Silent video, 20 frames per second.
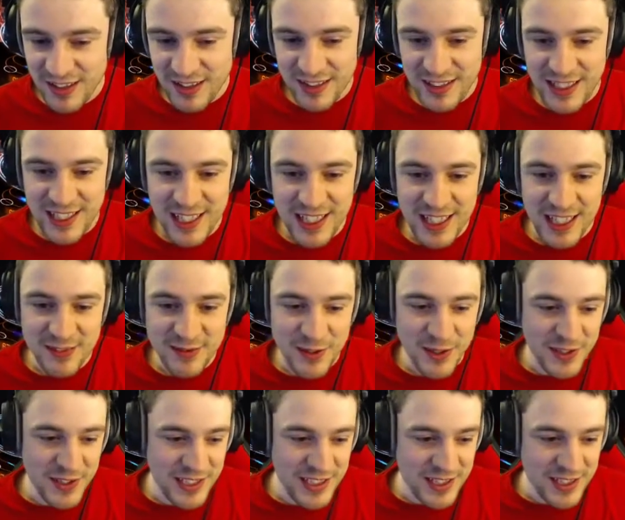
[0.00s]
Yeah, I've
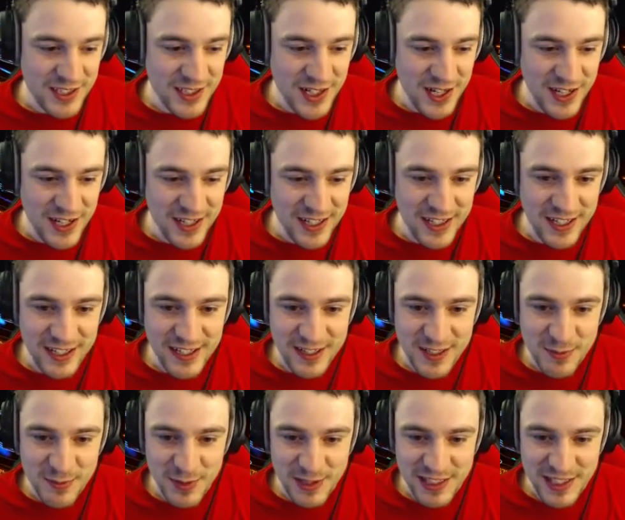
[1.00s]
got the entire
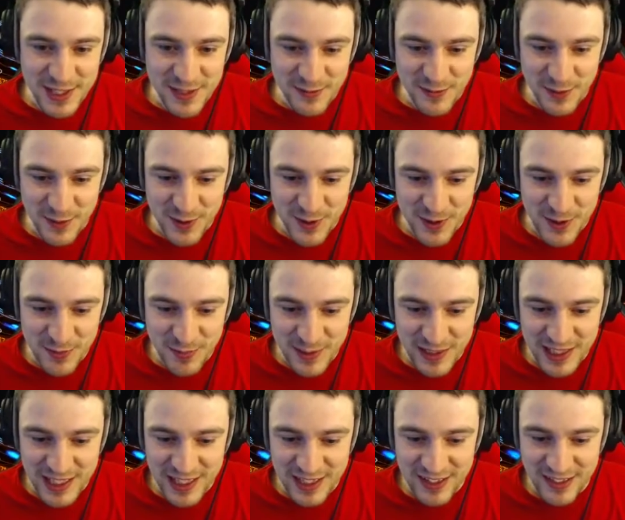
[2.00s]
police force on me
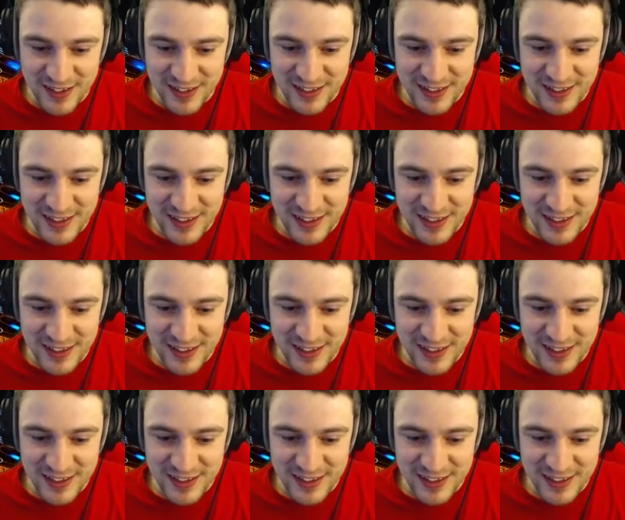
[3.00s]
now.